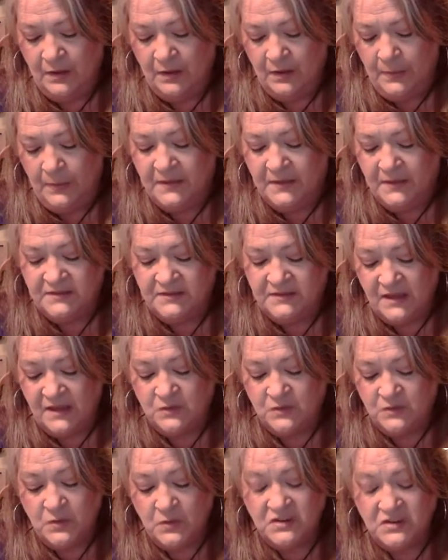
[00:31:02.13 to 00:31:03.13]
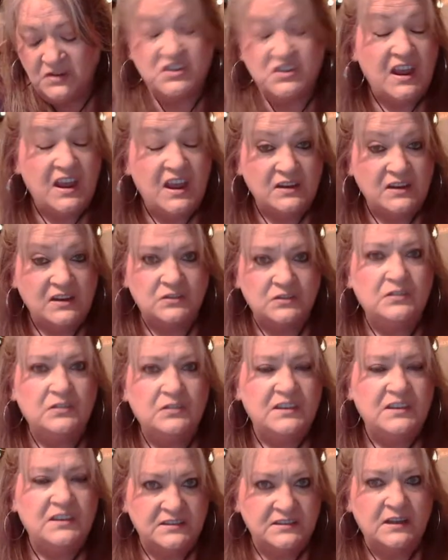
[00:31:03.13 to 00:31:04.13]
because that's going to change
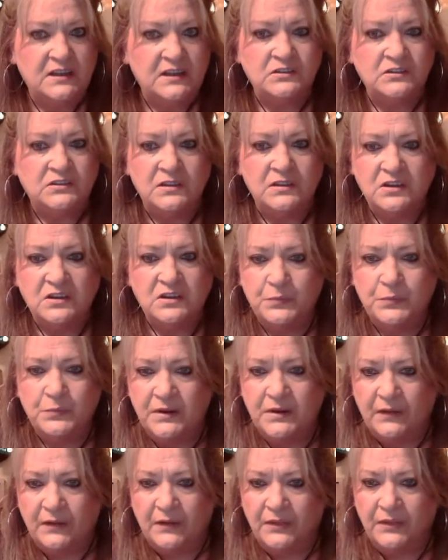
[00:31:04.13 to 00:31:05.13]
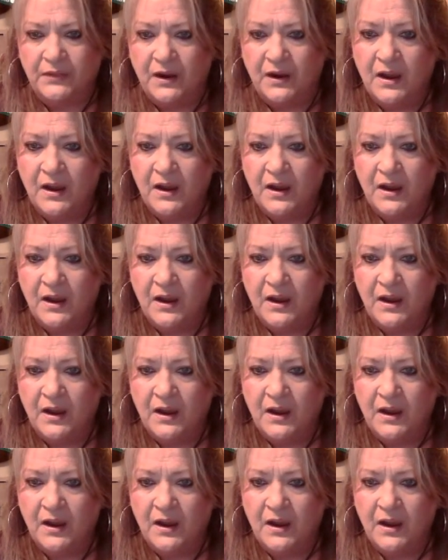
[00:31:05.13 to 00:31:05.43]
the intention that you put out there.